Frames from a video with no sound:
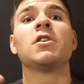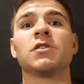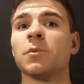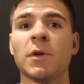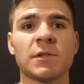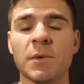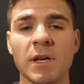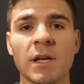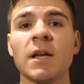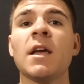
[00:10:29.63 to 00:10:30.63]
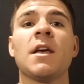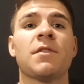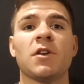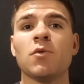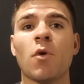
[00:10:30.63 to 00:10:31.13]
Surplus meaning
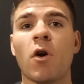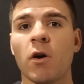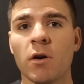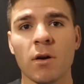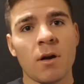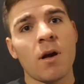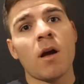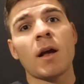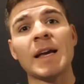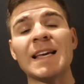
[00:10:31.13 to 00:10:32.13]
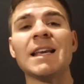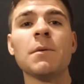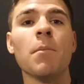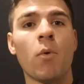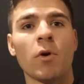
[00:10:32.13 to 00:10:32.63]
that you are
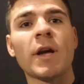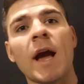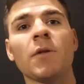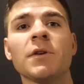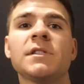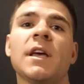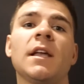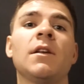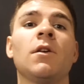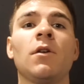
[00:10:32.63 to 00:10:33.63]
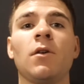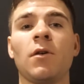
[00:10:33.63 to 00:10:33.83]
eating more calories than